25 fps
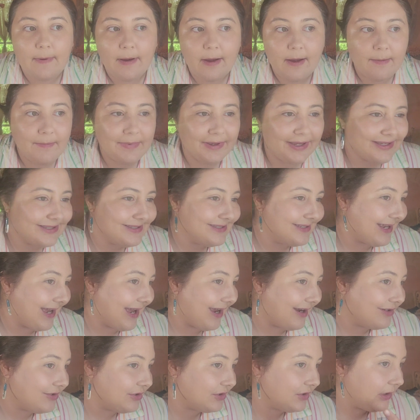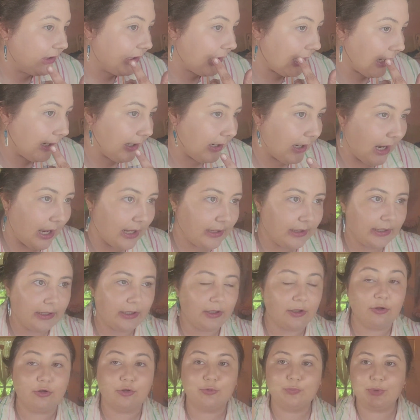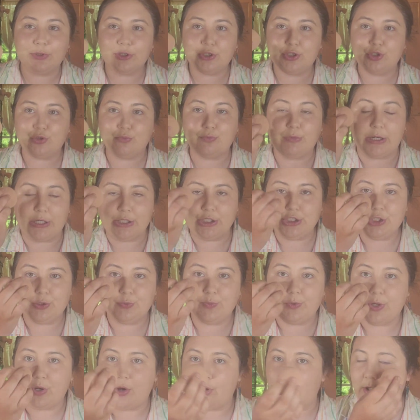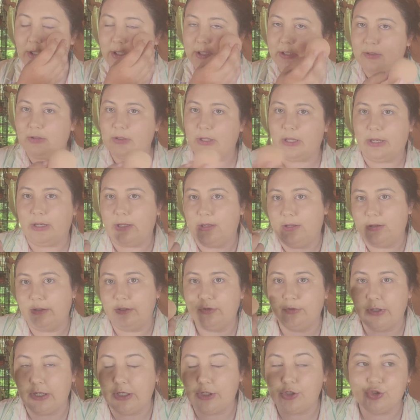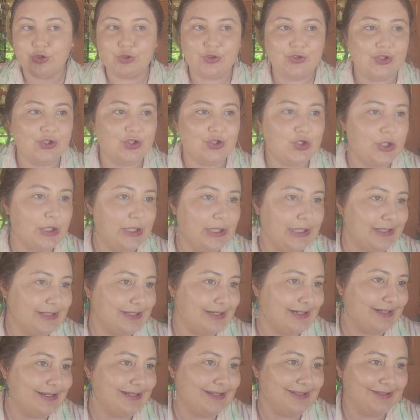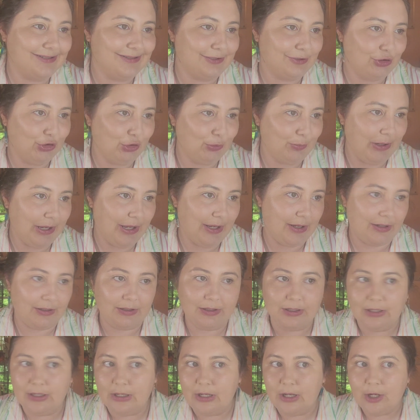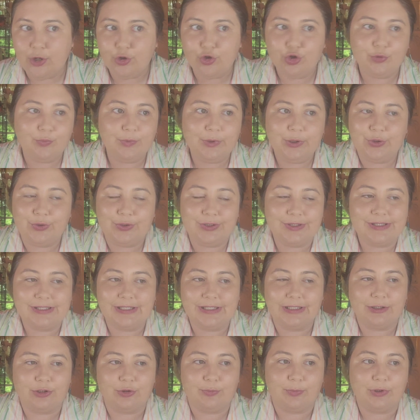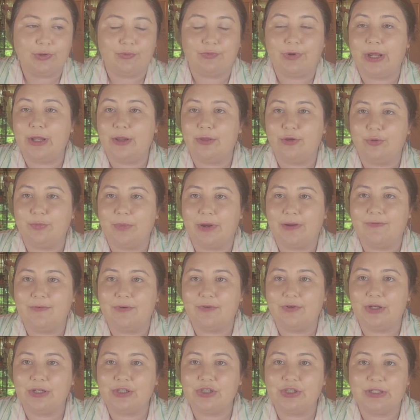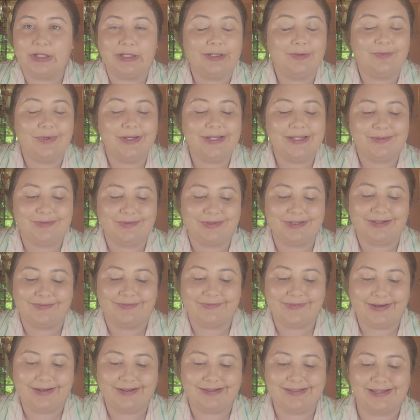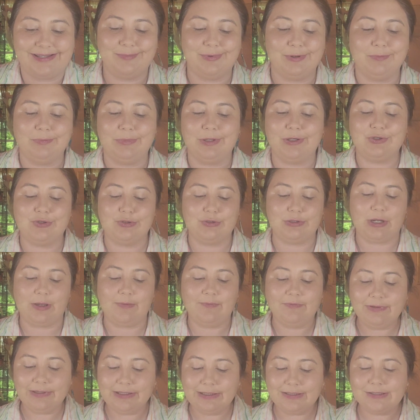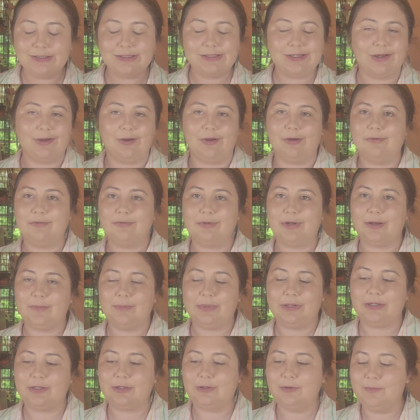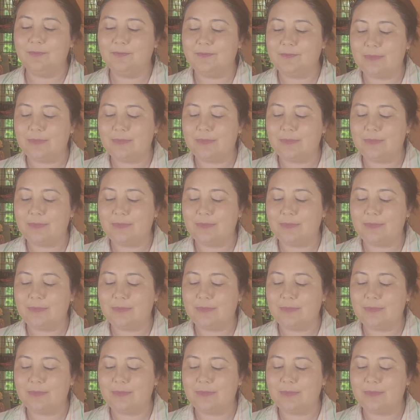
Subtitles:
Because it actually, I had like a little bit too much. It went on it, like a little extra on the cheeks, and it doesn't look too bad. Normally you can see a little bit of red through my foundation anyways, which is fine because I put blush on top of it, so not a big deal.